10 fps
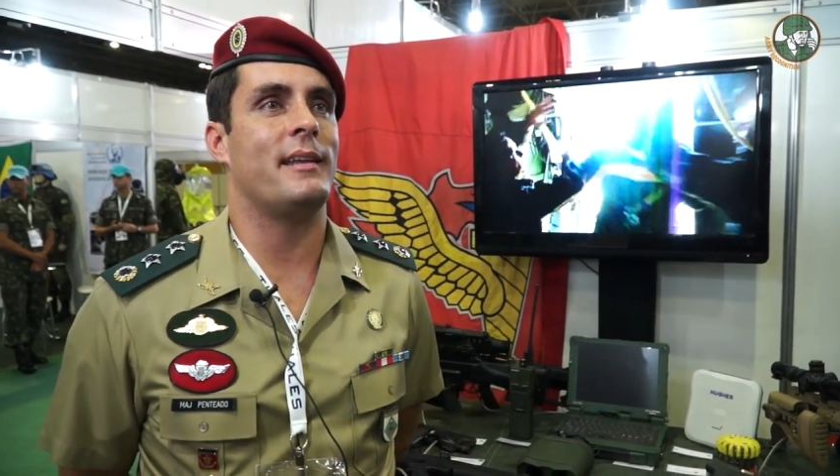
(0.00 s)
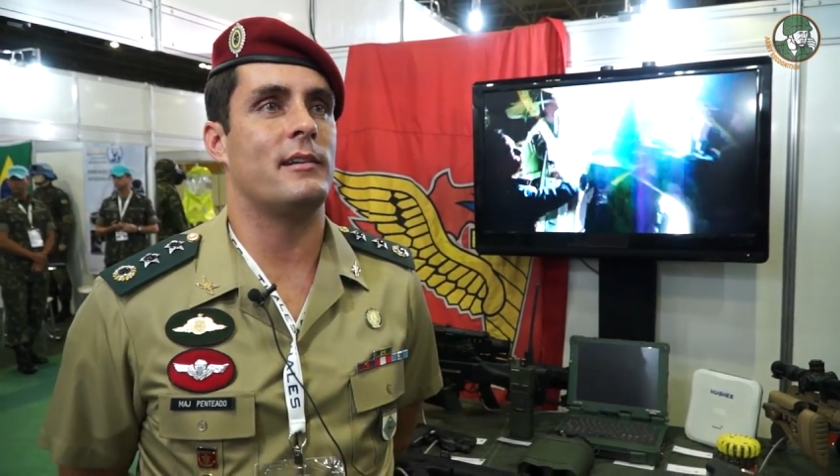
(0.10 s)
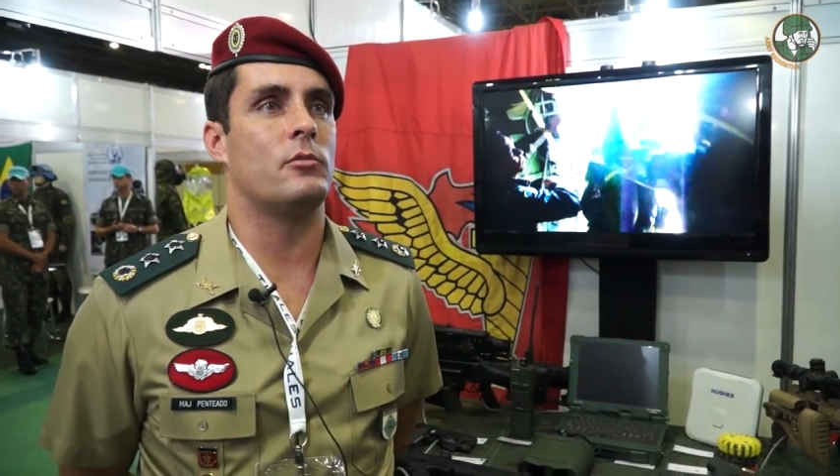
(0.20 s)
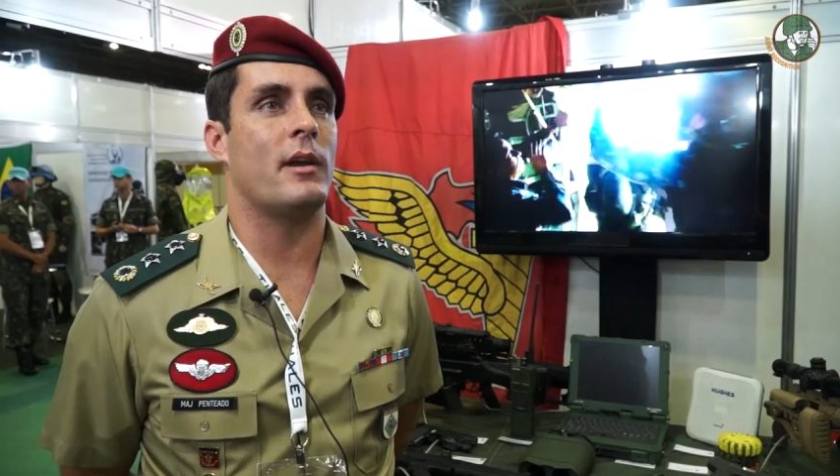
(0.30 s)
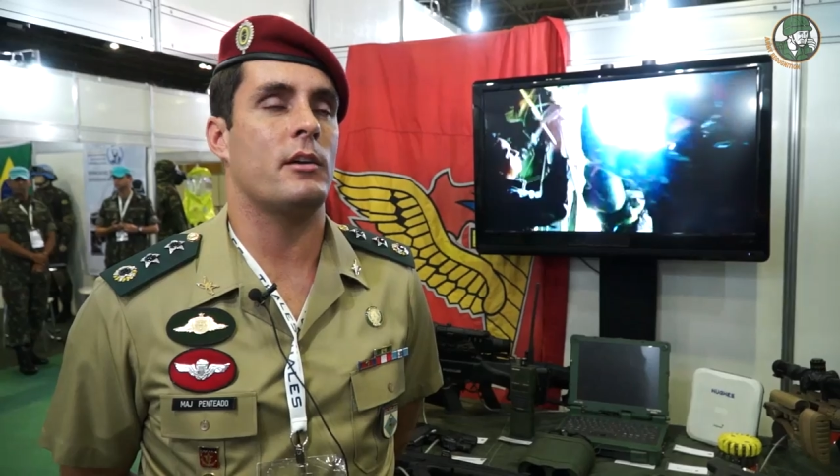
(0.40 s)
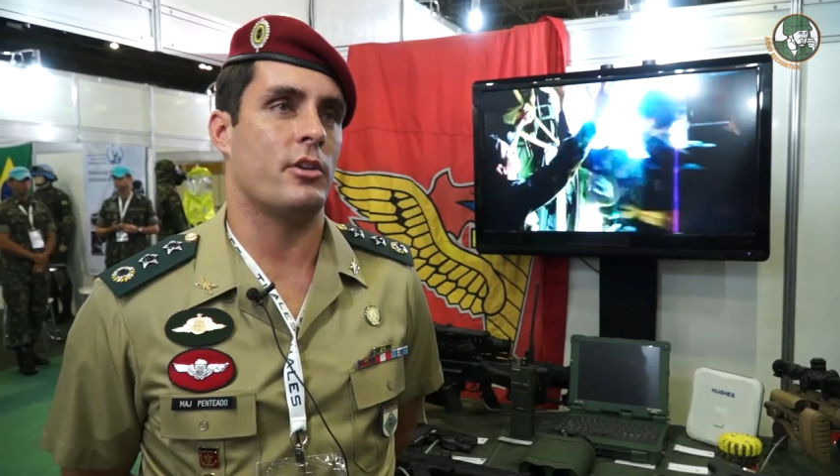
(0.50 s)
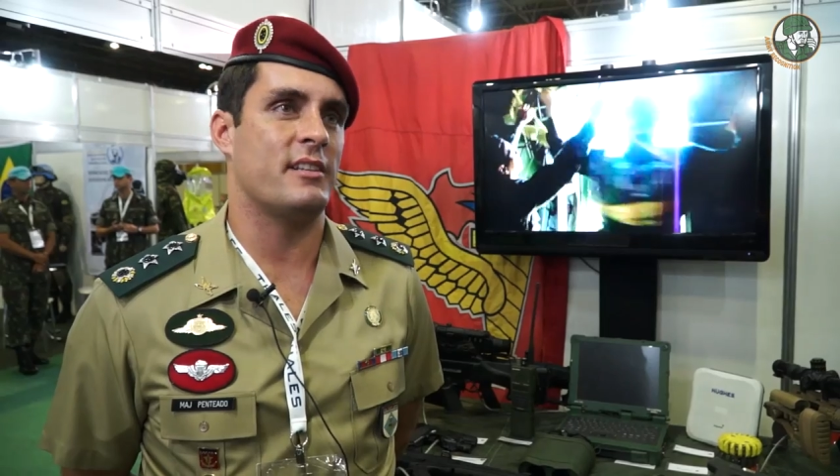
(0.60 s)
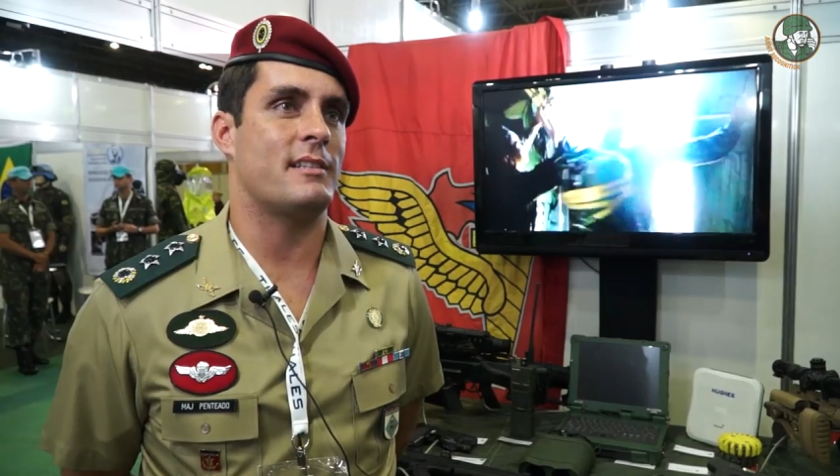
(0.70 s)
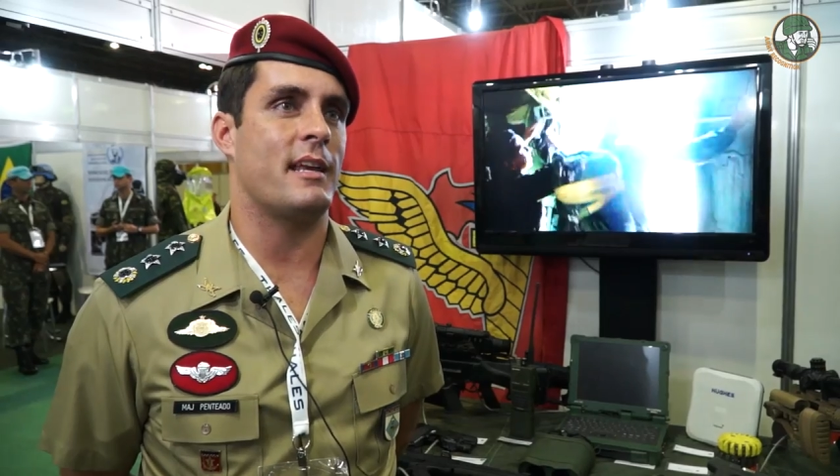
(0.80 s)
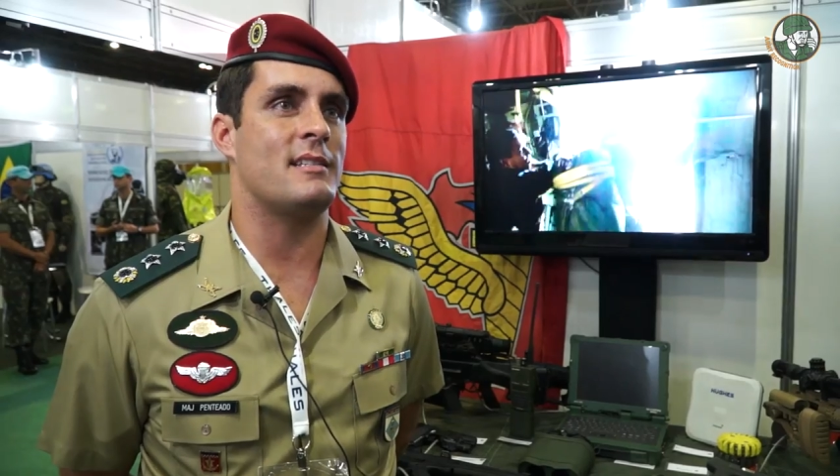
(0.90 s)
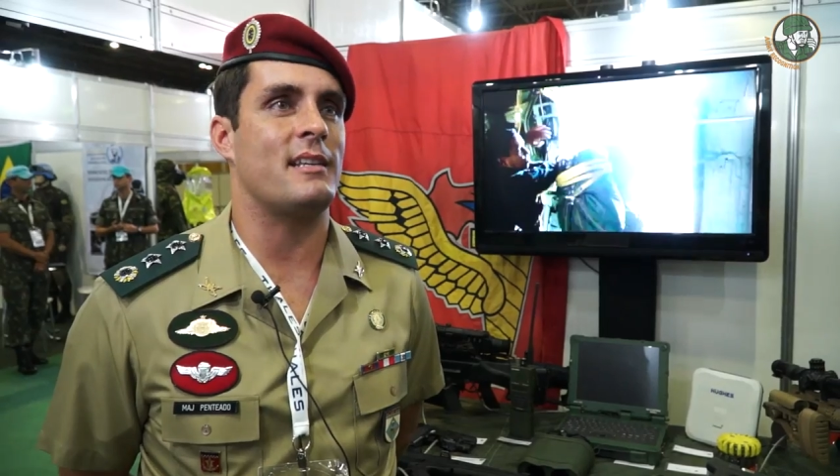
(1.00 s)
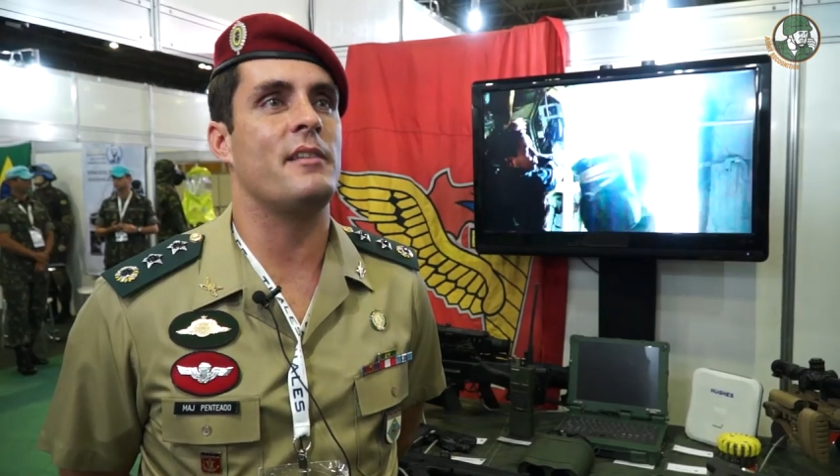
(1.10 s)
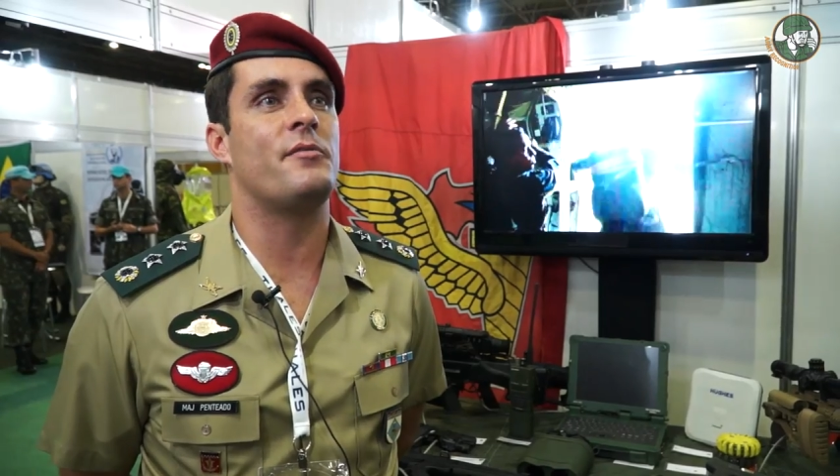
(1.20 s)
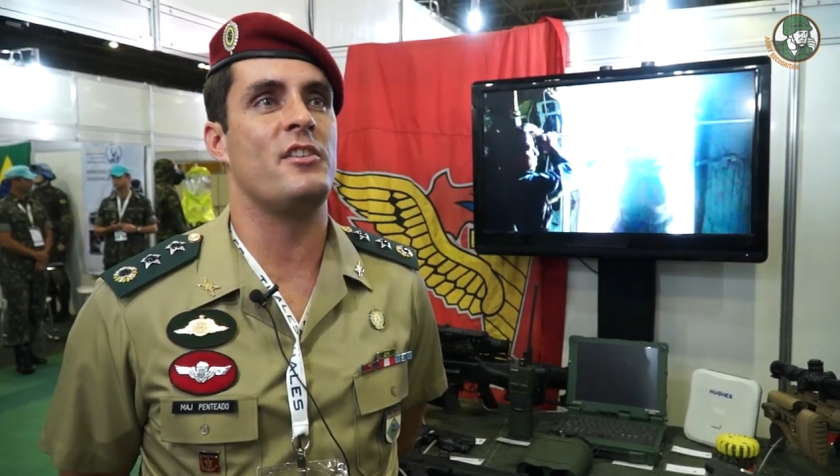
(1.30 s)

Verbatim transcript: the reconnaissance and